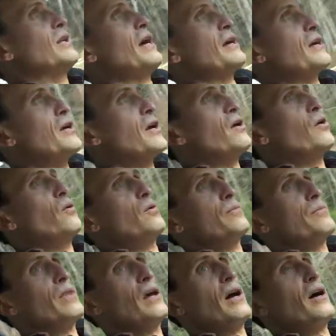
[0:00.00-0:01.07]
to let go
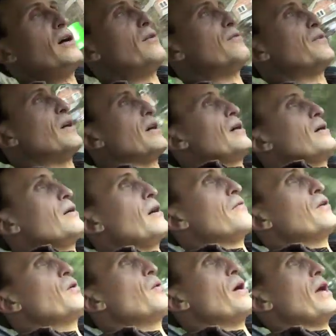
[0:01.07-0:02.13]

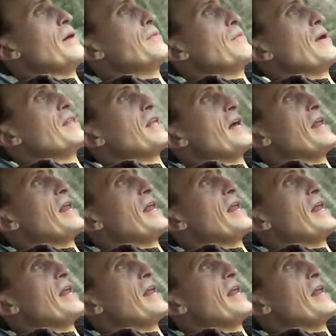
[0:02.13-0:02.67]
of who I am to make